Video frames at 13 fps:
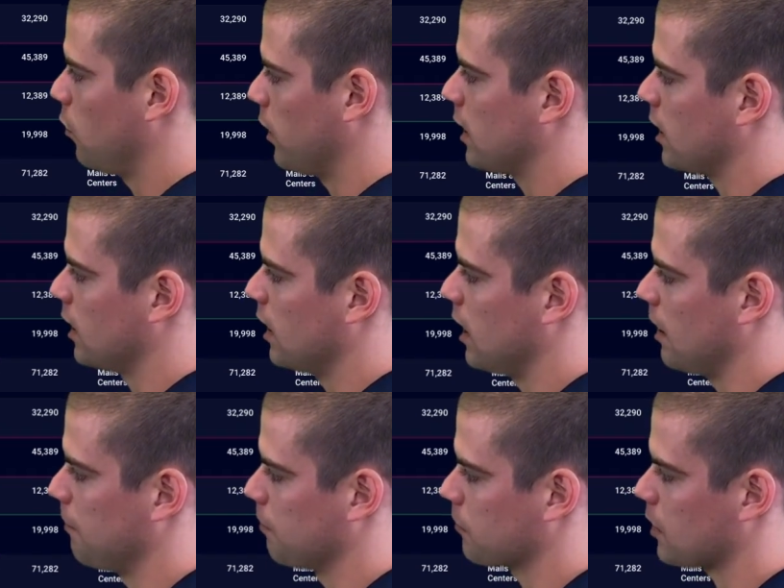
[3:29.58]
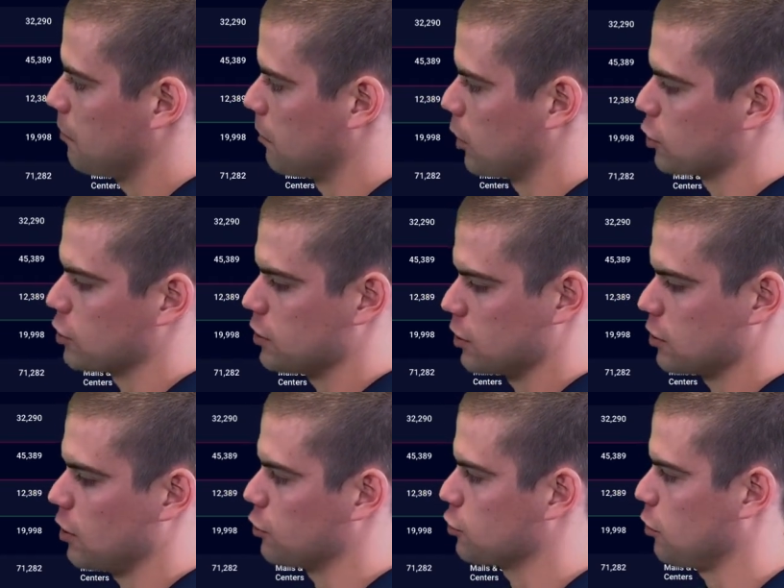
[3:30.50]
can merge the
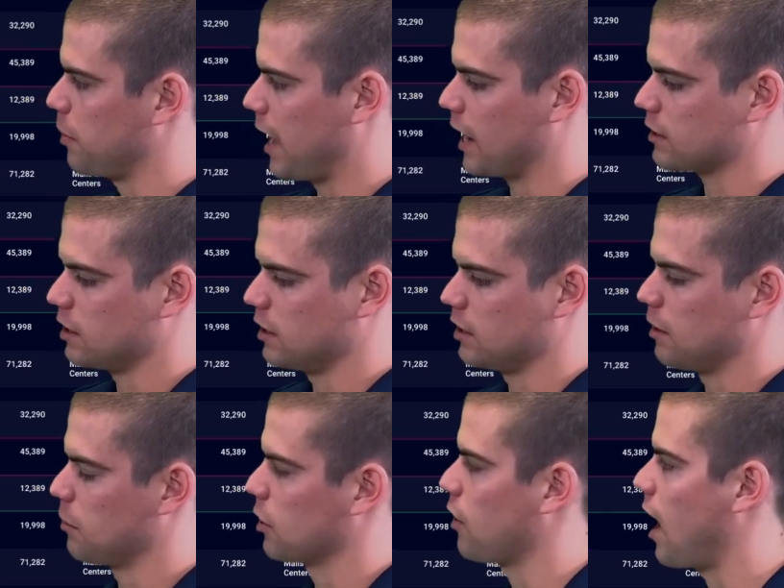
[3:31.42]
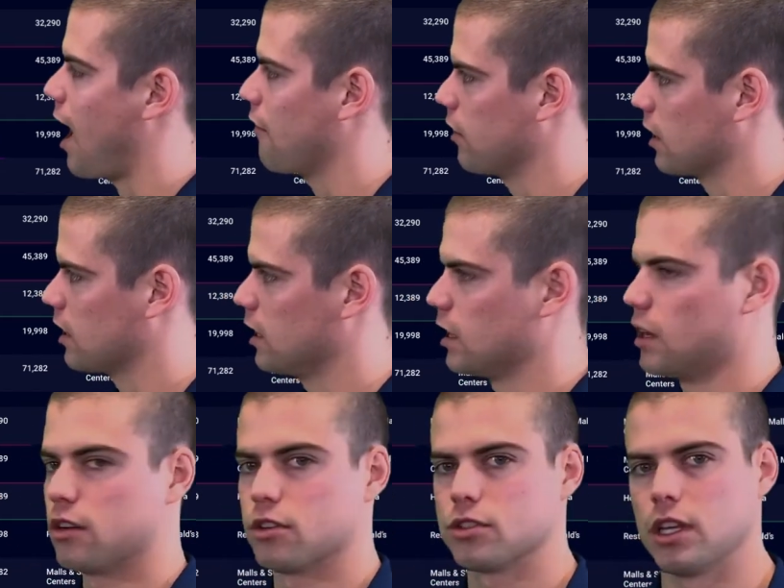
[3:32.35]
social back to the demographic and
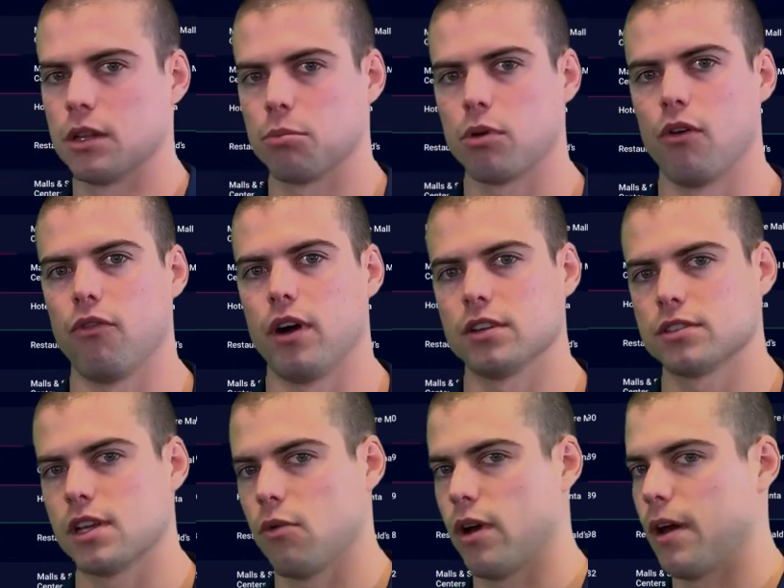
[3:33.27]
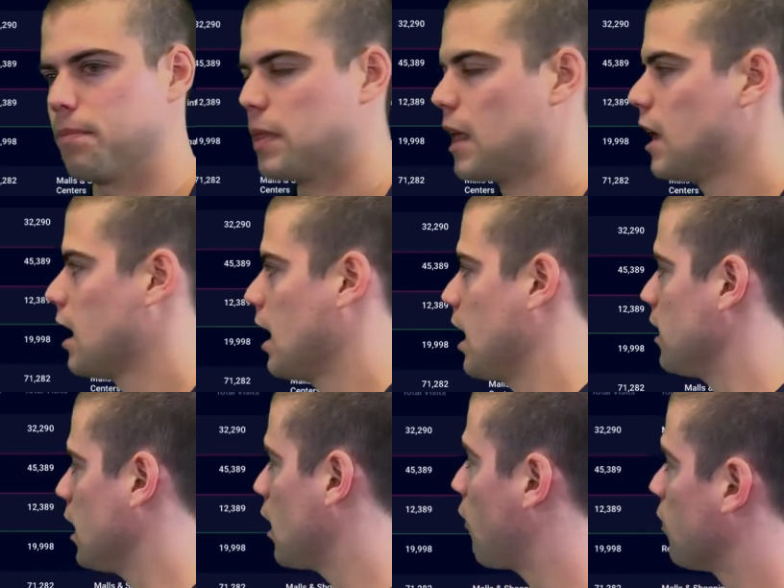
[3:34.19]
understand the profiles that way.
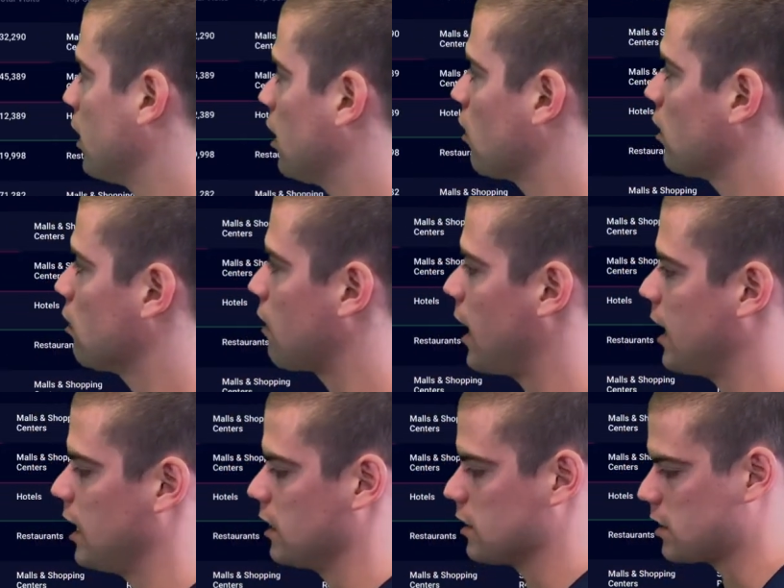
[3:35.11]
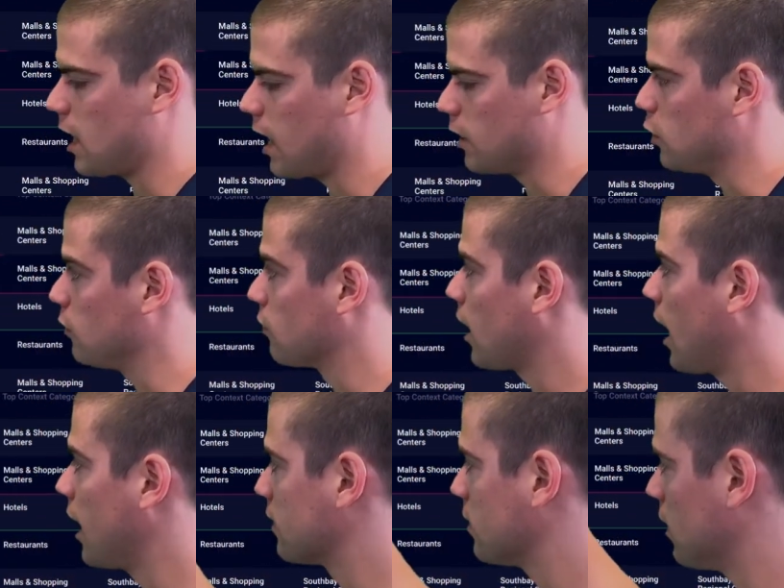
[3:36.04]
And then over here on the right-hand side, you've
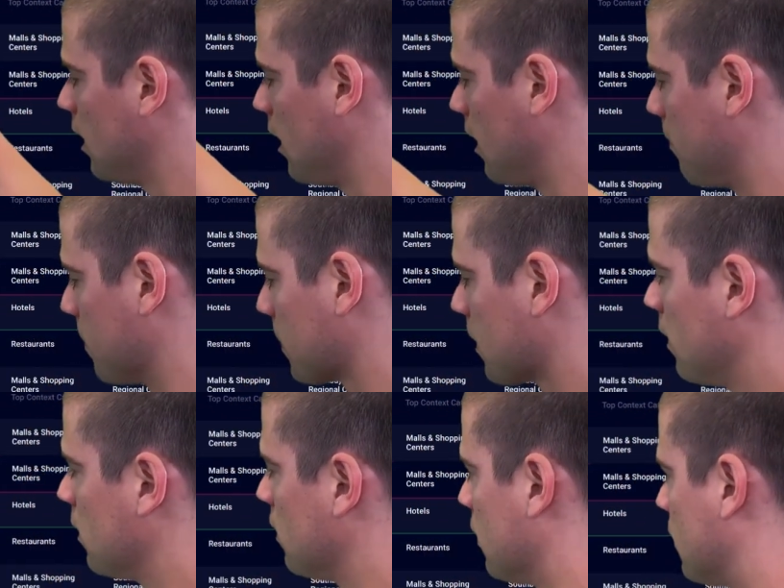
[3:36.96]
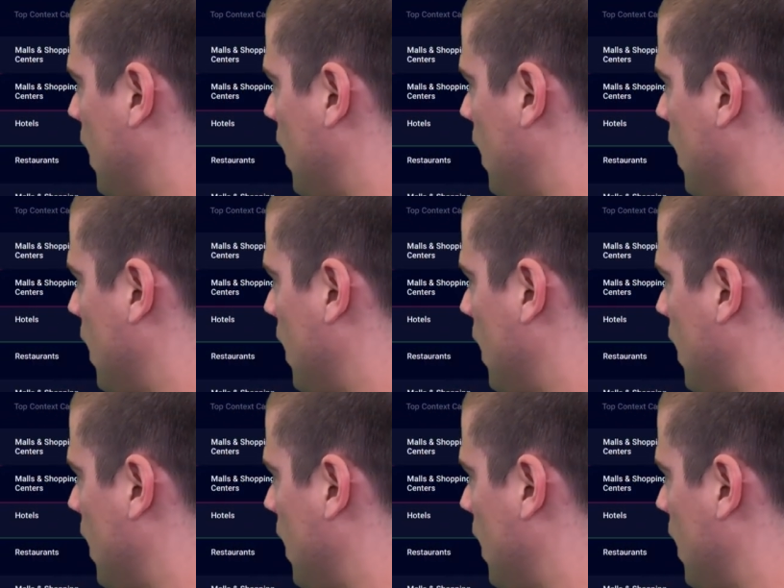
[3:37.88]
got the